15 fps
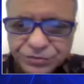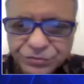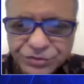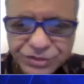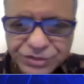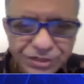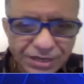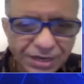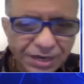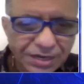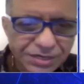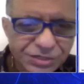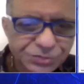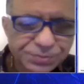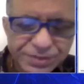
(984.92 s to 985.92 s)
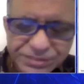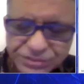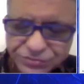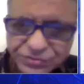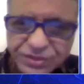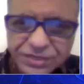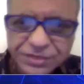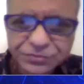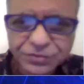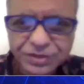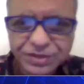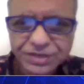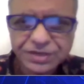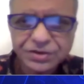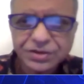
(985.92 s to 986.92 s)
which are specifically
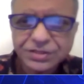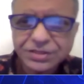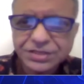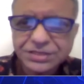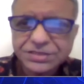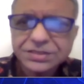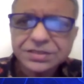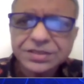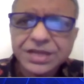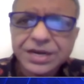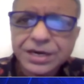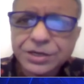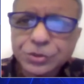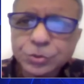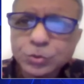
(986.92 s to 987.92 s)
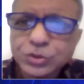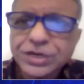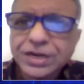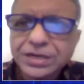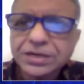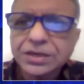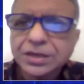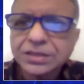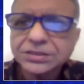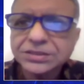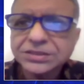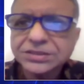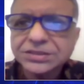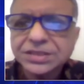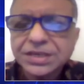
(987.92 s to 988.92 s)
working on this. There are two
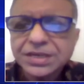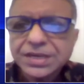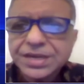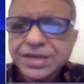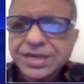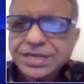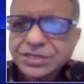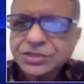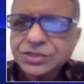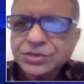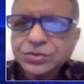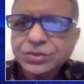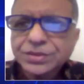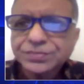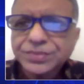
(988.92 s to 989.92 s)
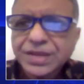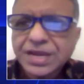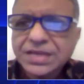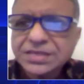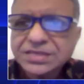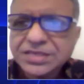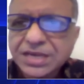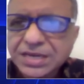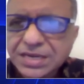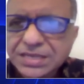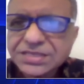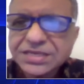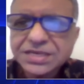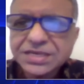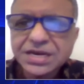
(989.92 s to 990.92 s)
technologies, ASO and
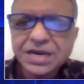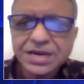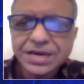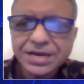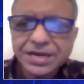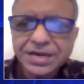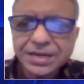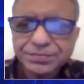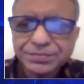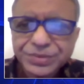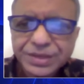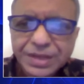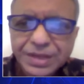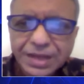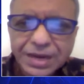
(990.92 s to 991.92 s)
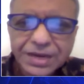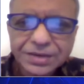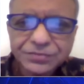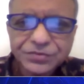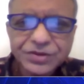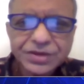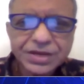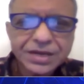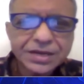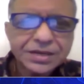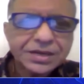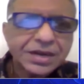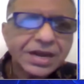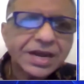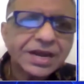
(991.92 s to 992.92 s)
silencing RNA, and we
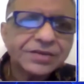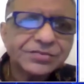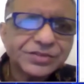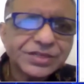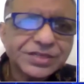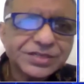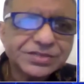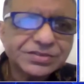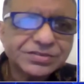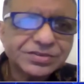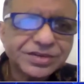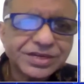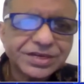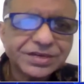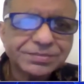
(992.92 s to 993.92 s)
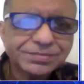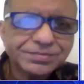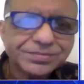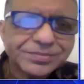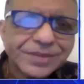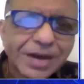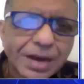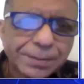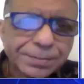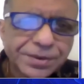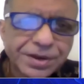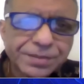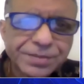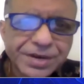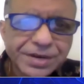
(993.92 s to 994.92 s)
can have these three
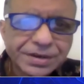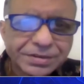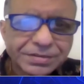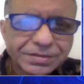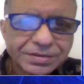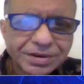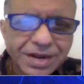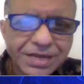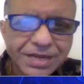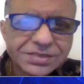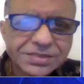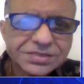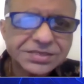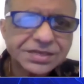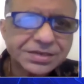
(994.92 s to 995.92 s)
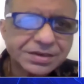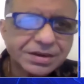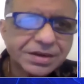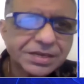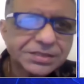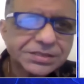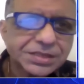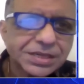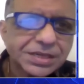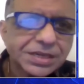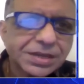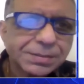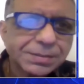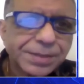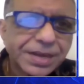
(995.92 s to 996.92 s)
upcoming trials and drugs,
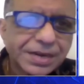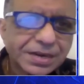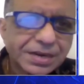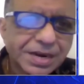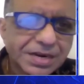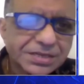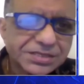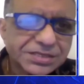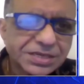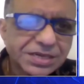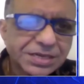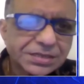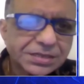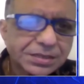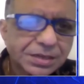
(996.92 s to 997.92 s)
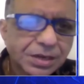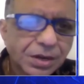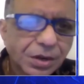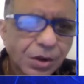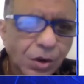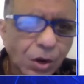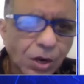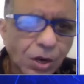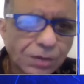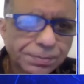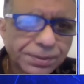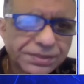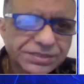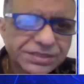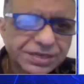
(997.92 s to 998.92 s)
pelacarsan,
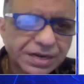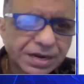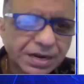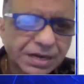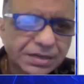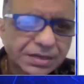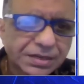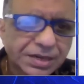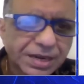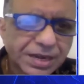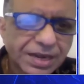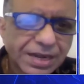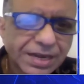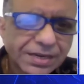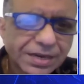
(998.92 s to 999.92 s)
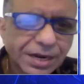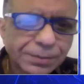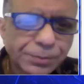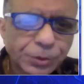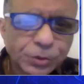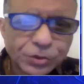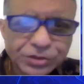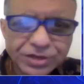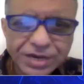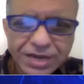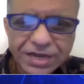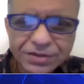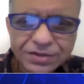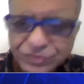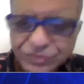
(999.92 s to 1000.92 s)
olpasiran, and Apollo
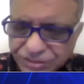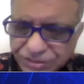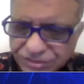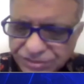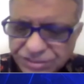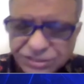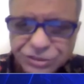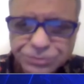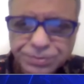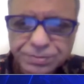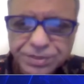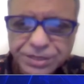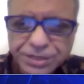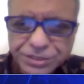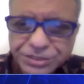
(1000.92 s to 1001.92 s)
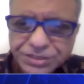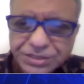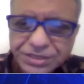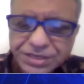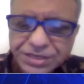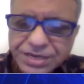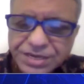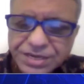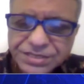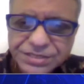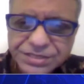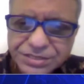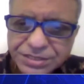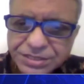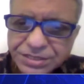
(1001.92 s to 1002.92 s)
trial, which is just published in
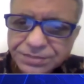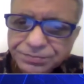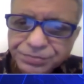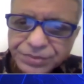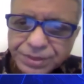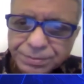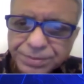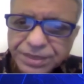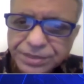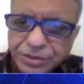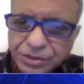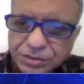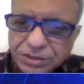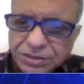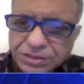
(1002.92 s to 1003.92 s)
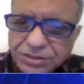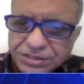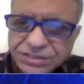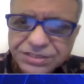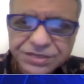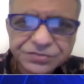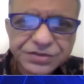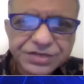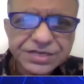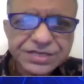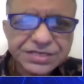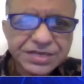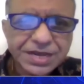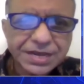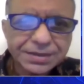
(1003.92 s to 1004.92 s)
ACC by Dr. Stephen
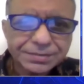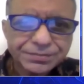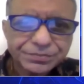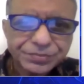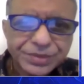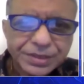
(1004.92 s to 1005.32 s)
Nathan.